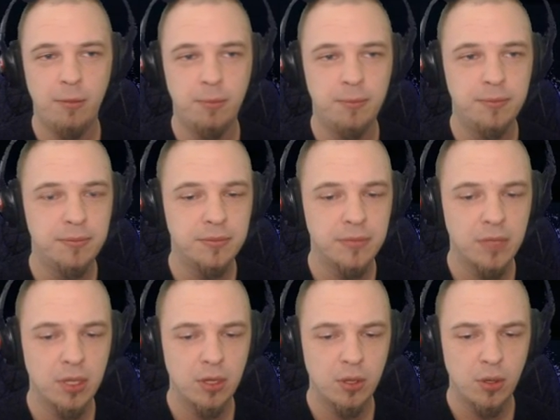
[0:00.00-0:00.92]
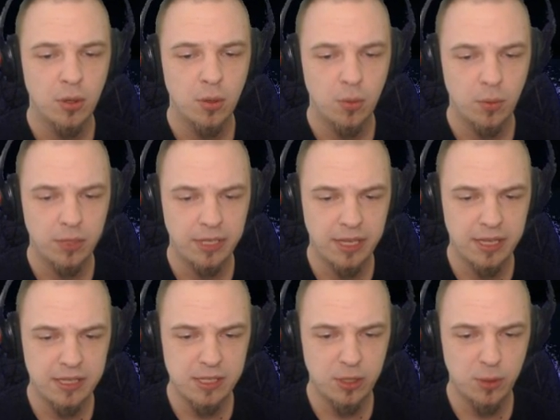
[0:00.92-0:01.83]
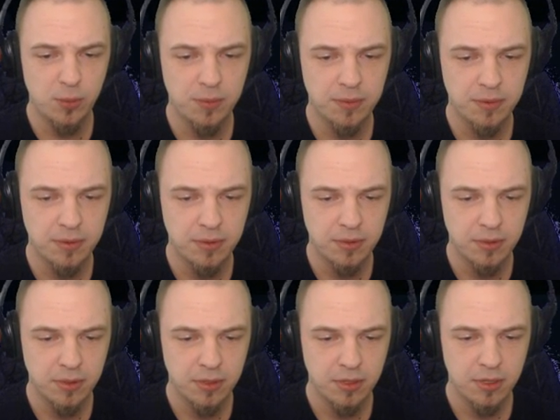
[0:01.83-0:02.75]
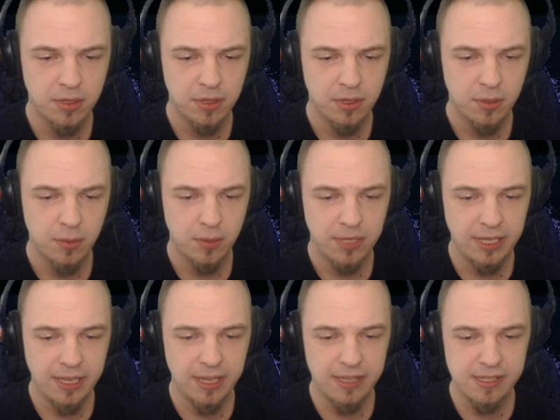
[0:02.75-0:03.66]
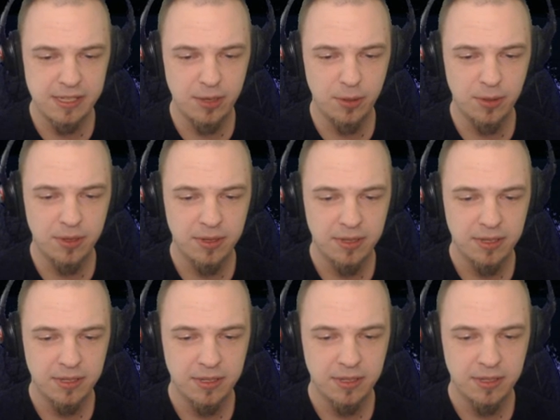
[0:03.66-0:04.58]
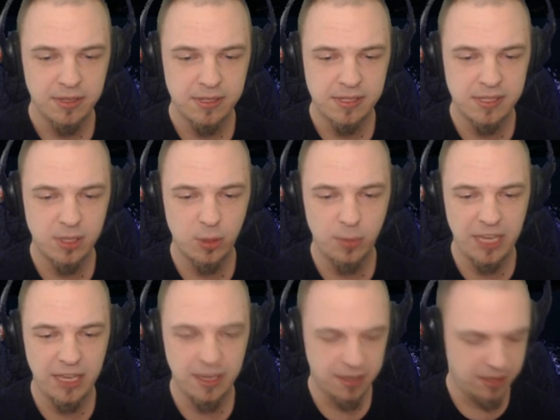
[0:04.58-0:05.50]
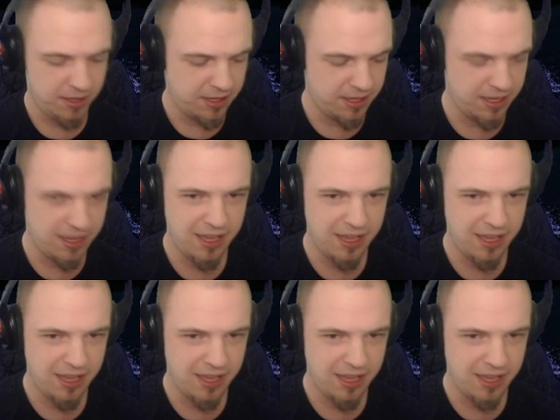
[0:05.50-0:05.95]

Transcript: Oh well. What are you gonna do? What are you gonna do? Sue me?